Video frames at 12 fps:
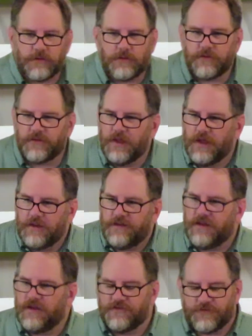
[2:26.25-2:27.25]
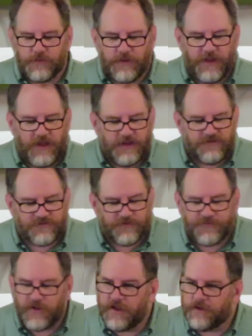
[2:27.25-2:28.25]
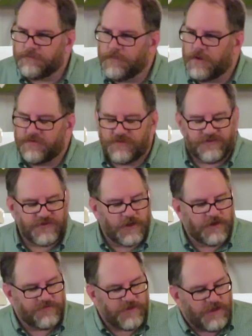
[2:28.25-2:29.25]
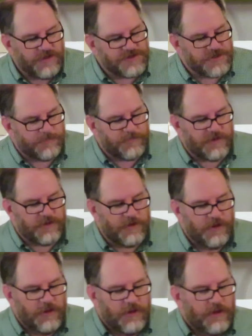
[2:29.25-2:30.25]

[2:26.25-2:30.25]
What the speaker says: There were the Israelites who followed Moses out of Egypt, and